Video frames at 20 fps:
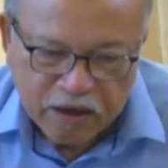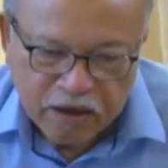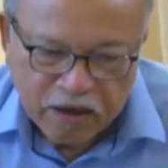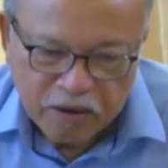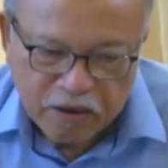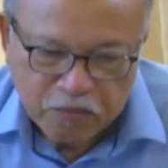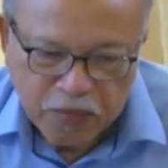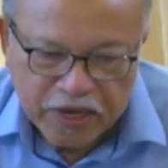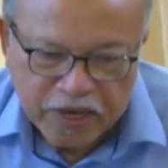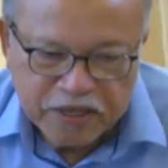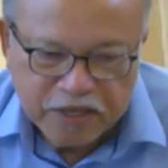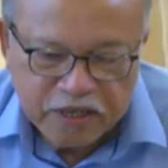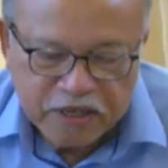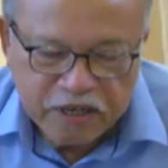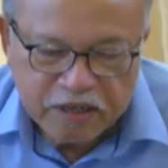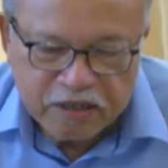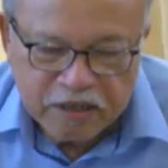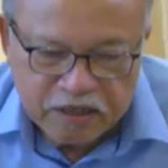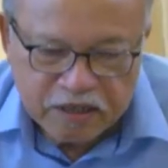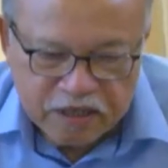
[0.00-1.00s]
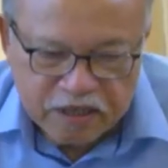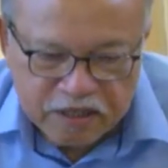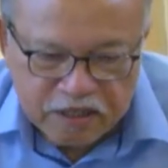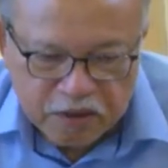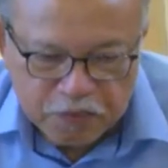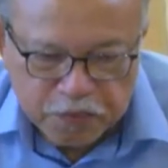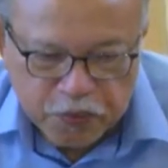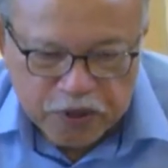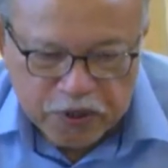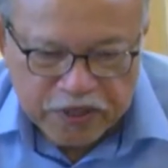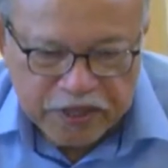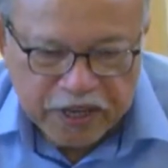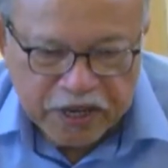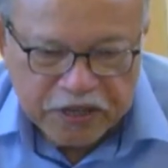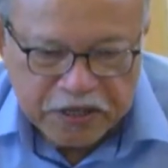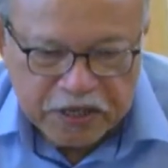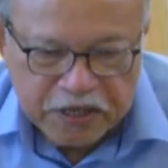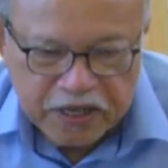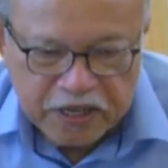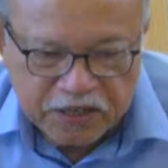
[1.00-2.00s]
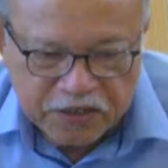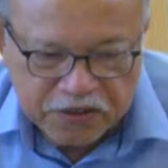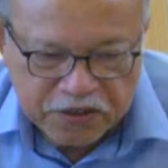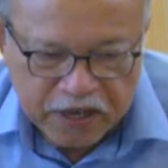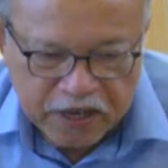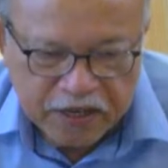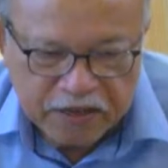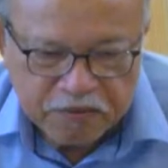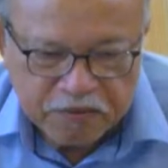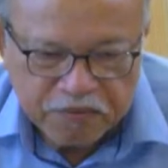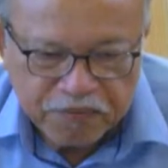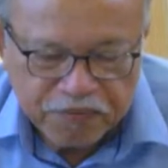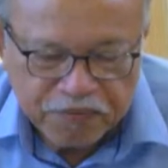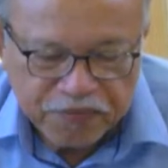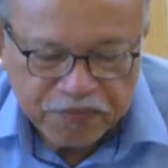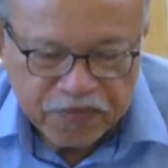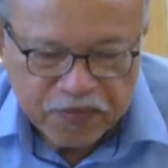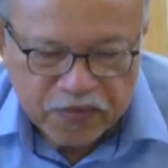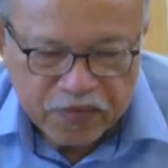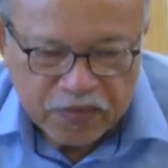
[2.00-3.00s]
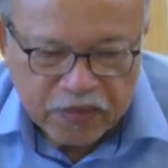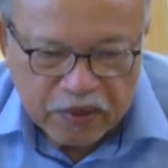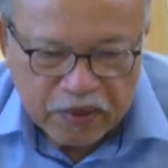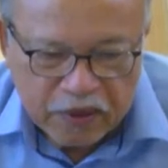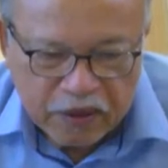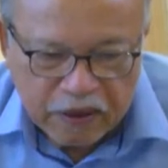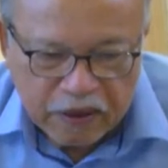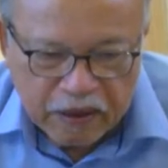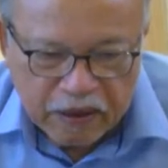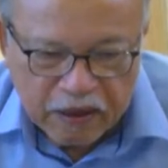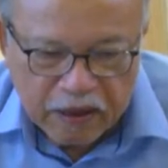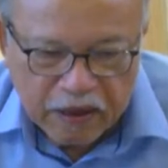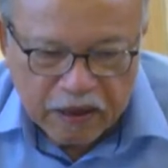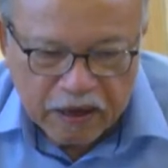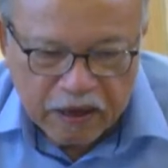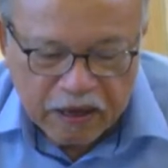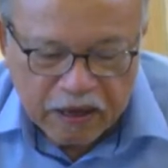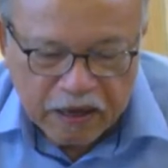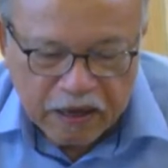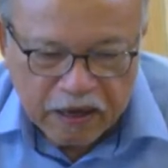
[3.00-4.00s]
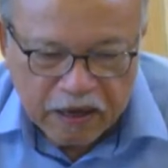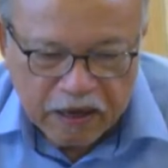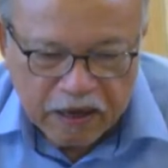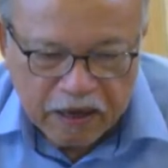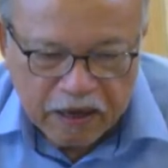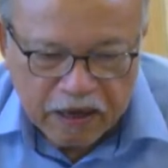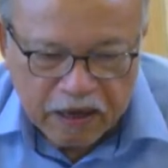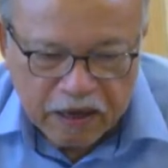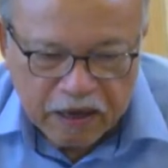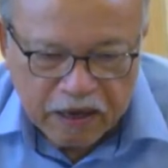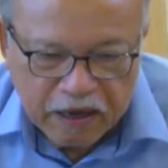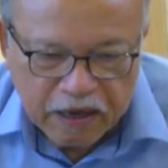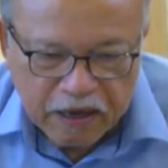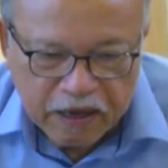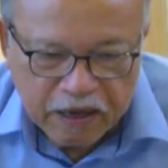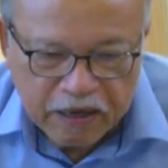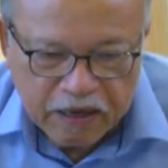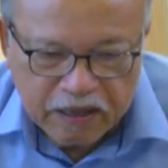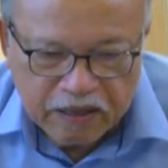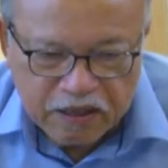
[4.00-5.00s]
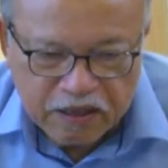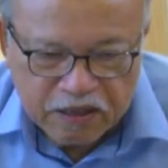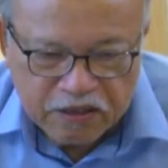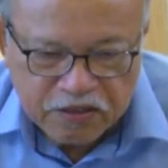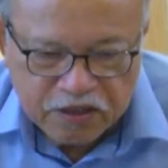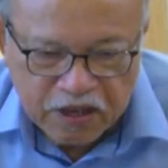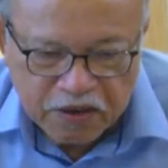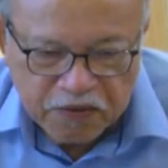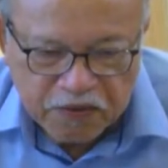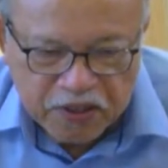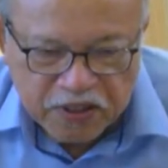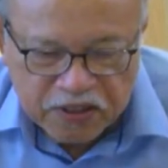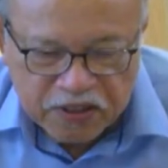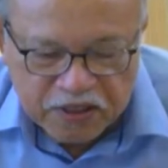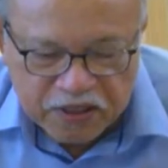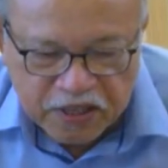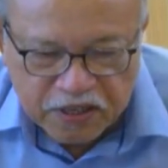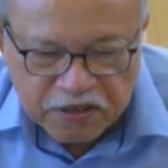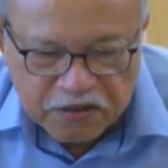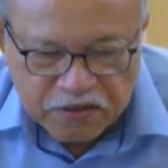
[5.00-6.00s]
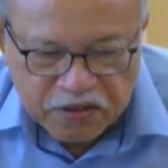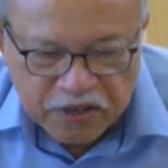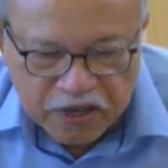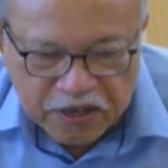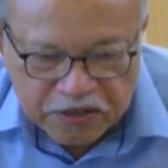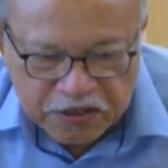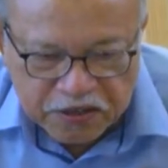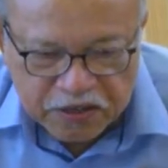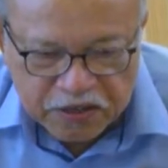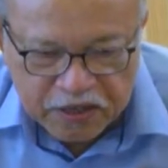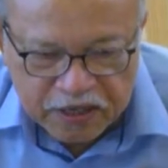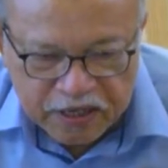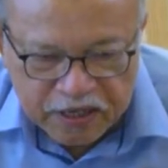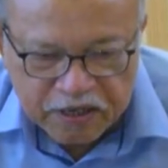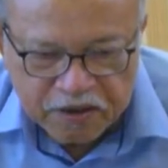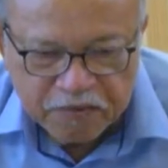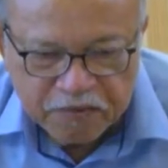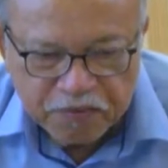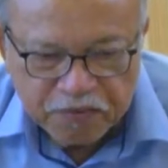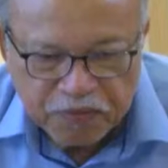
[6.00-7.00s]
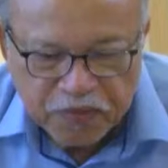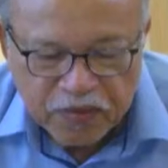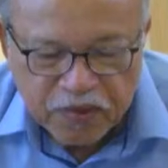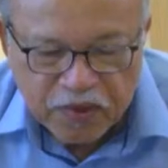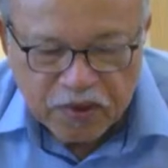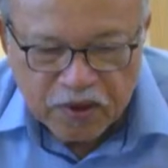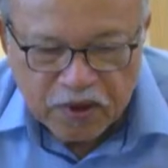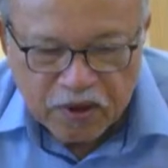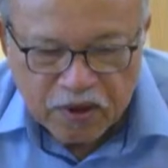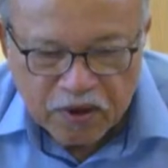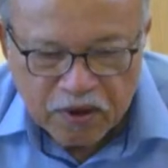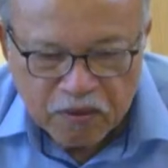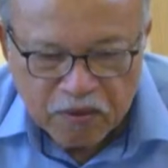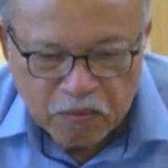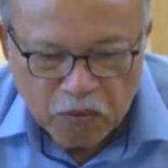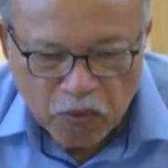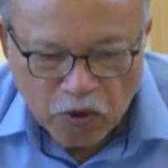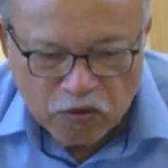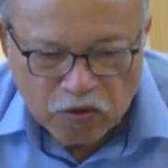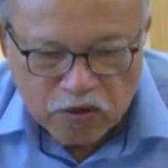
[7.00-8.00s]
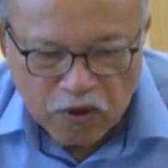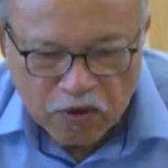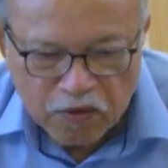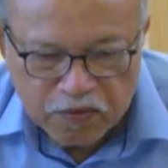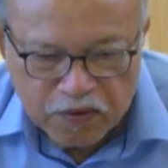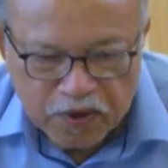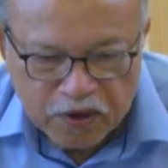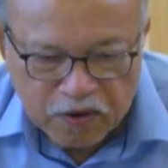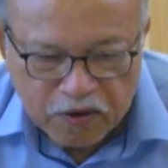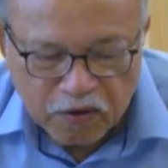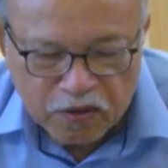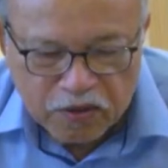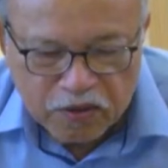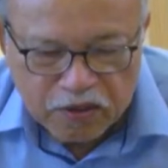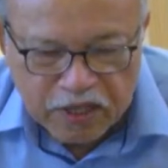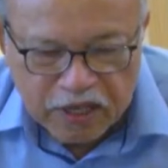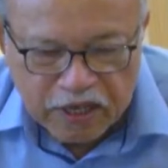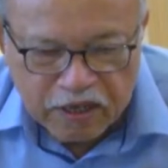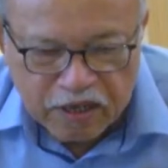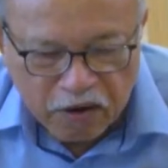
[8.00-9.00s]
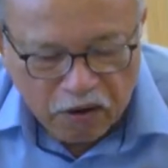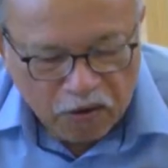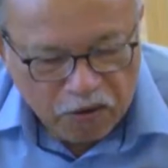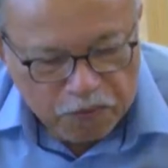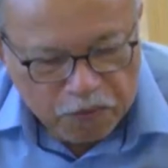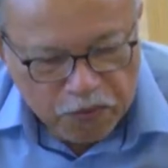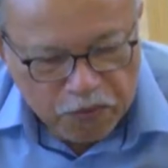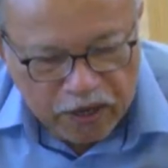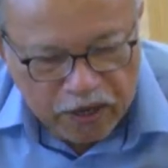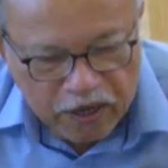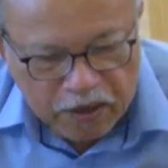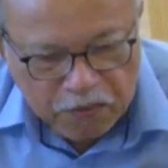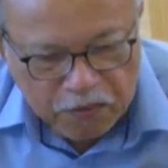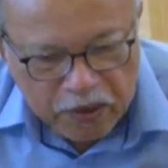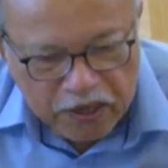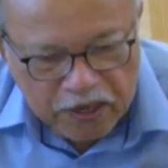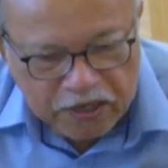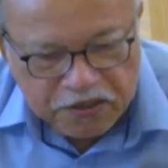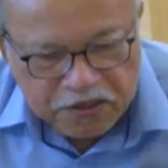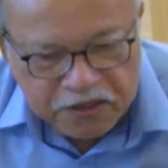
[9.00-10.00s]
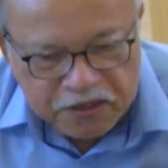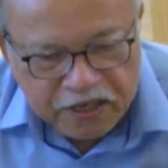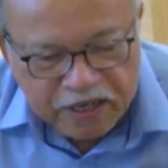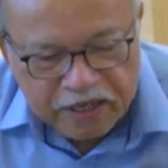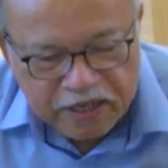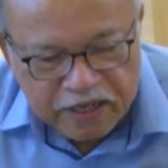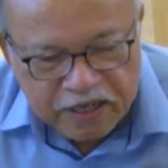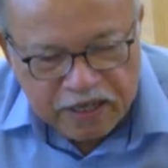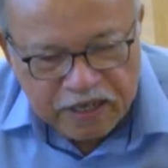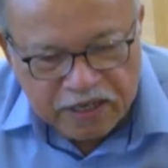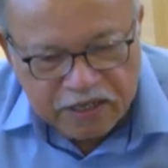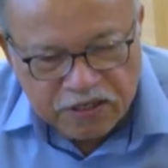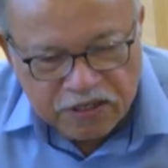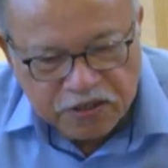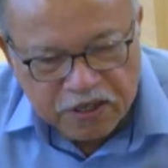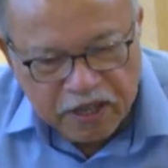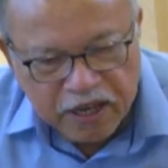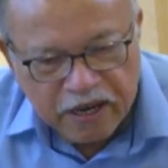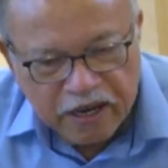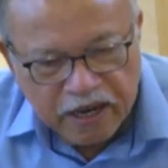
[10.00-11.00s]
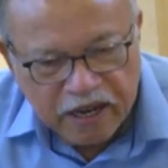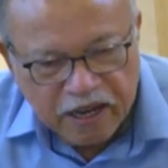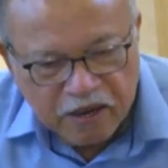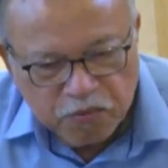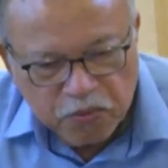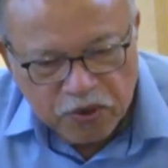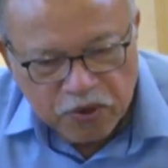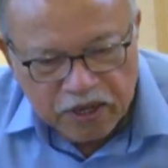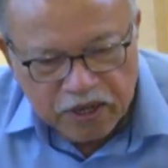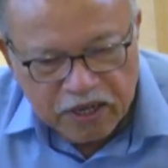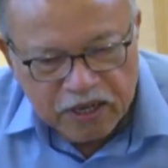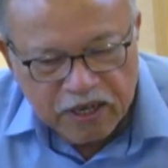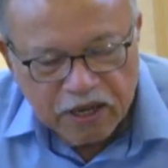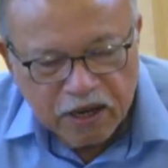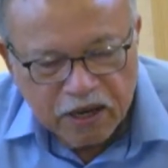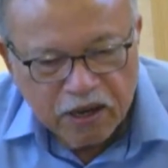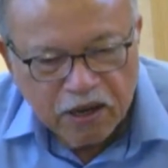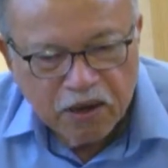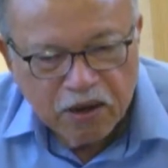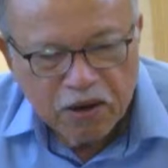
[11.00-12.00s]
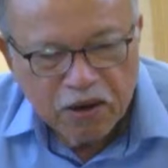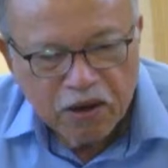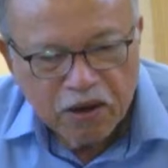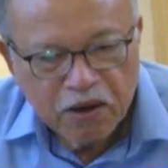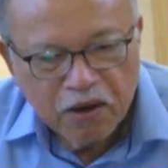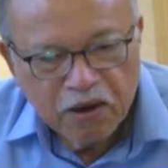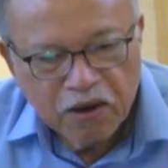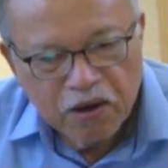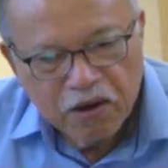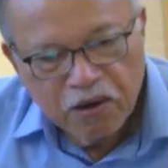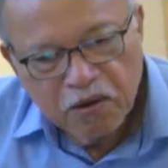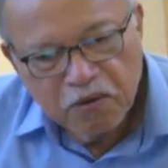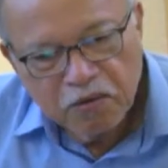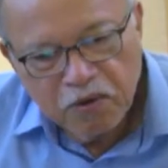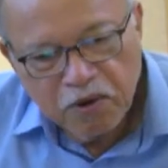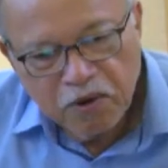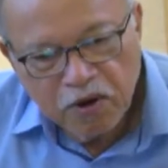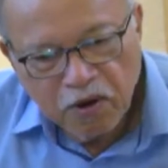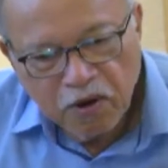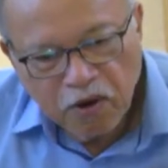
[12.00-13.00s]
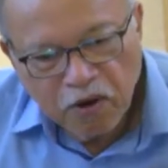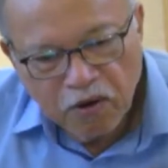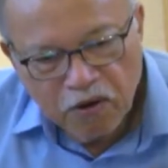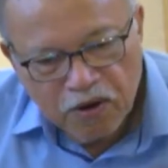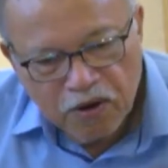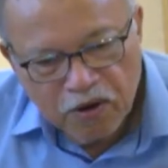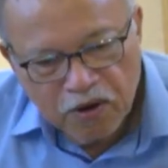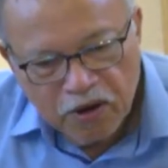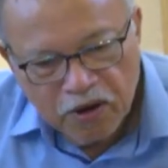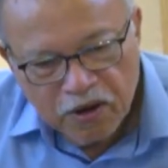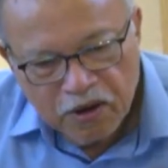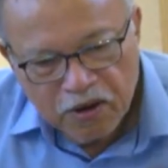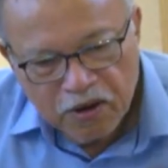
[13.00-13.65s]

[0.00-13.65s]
my general interpretation is that uh, in the 17th century, most of the content of Malay manuscript in ISTAC Library were on